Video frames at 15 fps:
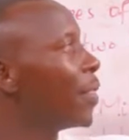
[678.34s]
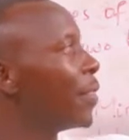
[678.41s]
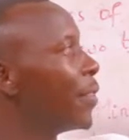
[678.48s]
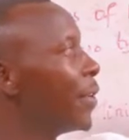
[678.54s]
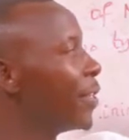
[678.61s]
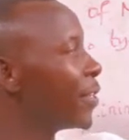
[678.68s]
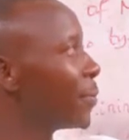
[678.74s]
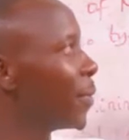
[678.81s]

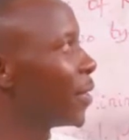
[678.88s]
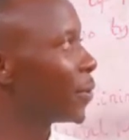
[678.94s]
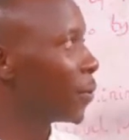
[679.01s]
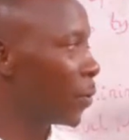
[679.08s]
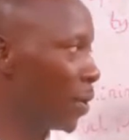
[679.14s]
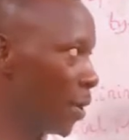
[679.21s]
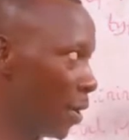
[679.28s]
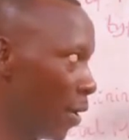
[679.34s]
this
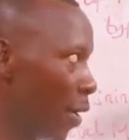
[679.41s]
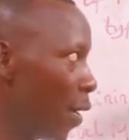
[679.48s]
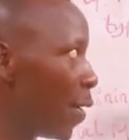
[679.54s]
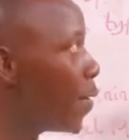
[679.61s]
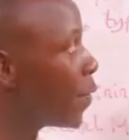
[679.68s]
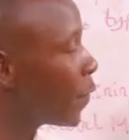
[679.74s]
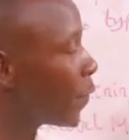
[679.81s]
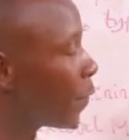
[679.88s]
method,
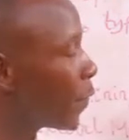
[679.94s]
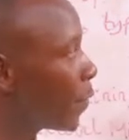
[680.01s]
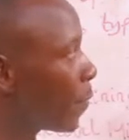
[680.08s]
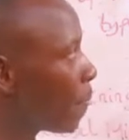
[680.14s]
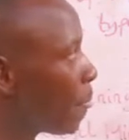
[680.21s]
if